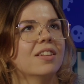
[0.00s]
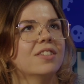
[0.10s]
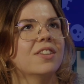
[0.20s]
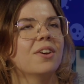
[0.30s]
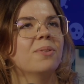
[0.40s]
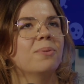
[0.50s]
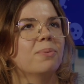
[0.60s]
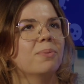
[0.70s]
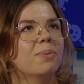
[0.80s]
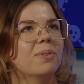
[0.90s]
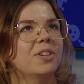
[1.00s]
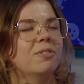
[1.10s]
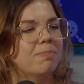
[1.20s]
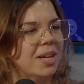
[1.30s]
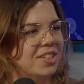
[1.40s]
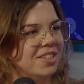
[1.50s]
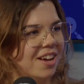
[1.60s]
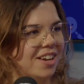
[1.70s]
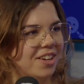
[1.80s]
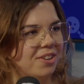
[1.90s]
So you mentioned
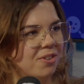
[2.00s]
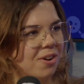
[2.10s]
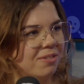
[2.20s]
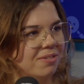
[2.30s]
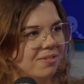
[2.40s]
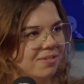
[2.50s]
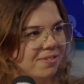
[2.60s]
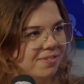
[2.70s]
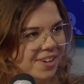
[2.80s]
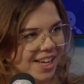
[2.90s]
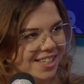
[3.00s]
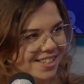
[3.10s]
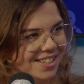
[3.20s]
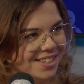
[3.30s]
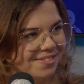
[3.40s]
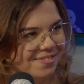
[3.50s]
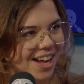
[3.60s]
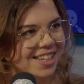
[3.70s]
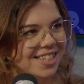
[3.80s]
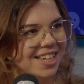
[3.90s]
earlier you've got fixed
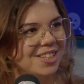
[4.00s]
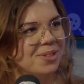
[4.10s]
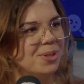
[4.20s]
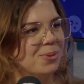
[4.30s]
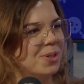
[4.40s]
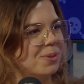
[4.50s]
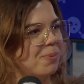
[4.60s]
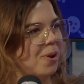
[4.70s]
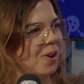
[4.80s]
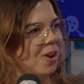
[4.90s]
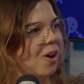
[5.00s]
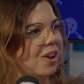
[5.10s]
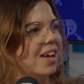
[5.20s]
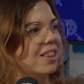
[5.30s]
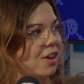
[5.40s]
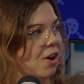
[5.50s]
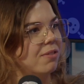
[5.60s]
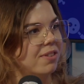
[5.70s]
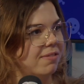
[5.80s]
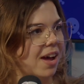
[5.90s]
vaccines, which was a lot like the
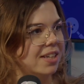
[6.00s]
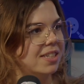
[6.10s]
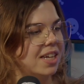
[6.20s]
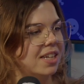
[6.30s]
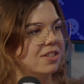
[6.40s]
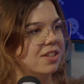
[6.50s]
COVID vaccine.